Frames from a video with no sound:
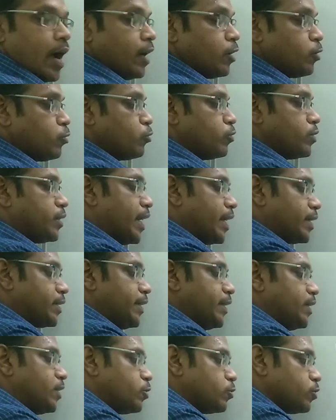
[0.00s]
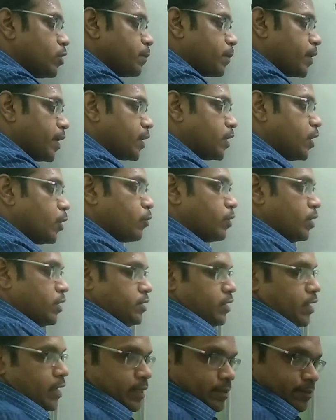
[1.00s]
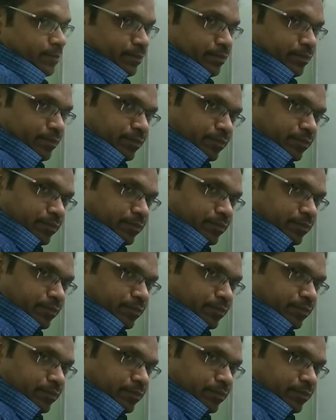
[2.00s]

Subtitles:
and to get into the breakdown region.